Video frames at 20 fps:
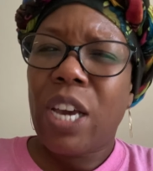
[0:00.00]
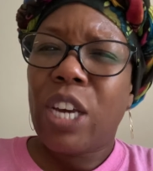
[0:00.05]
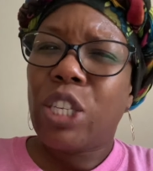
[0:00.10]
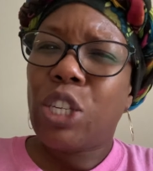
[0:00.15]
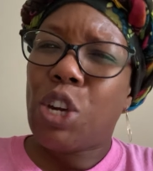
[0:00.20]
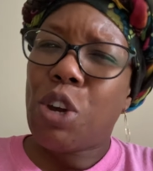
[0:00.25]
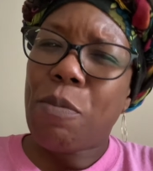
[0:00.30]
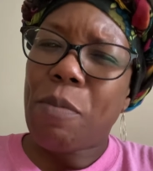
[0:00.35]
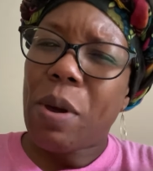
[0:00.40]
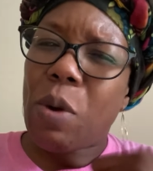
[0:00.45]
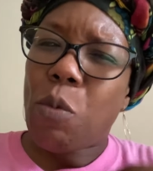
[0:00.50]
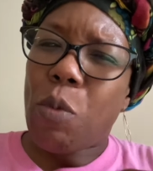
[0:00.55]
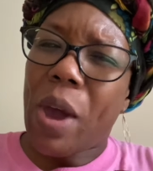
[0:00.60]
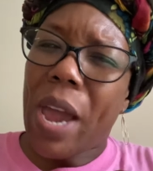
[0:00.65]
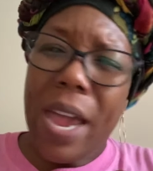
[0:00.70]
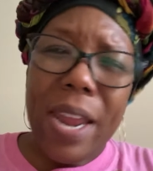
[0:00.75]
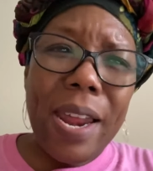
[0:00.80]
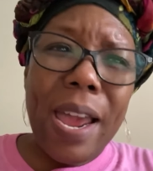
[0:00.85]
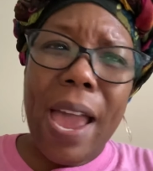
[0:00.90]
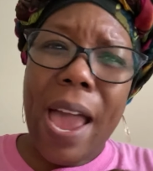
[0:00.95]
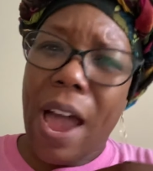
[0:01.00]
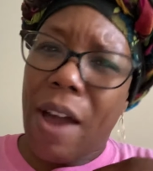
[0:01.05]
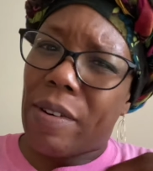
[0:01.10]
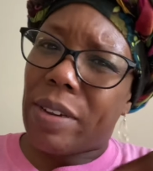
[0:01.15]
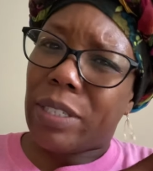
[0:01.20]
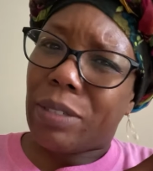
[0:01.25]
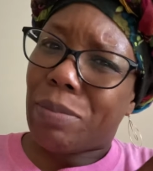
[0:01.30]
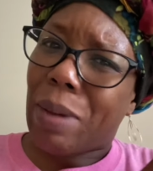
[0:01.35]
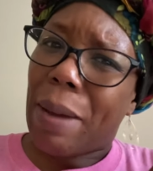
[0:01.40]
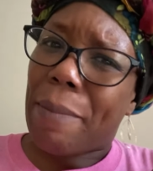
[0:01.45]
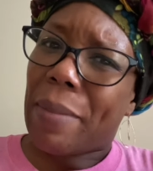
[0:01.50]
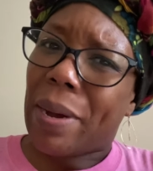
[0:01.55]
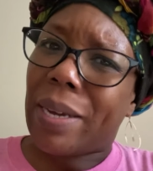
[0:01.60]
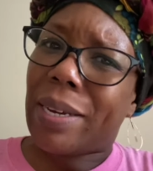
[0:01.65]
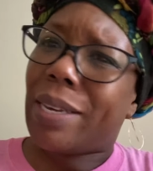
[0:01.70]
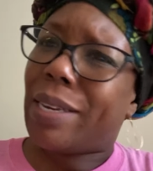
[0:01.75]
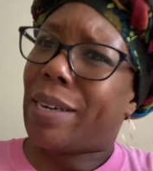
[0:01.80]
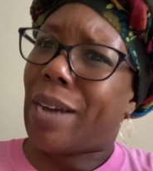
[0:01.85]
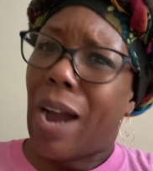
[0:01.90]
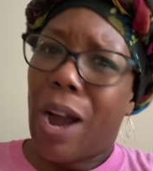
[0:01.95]
Where the hell is my
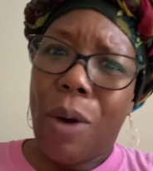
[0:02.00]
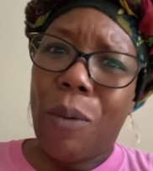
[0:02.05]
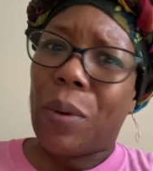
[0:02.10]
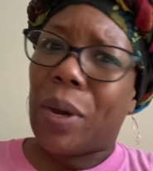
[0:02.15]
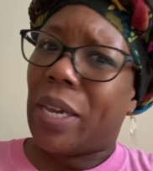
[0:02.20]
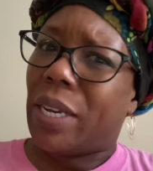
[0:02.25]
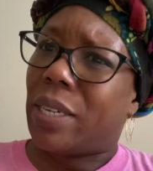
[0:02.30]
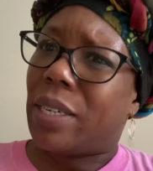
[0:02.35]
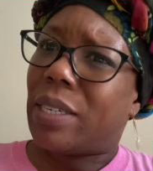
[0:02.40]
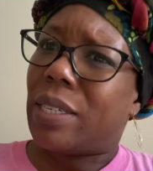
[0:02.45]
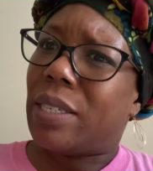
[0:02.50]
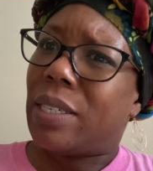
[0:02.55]
money going?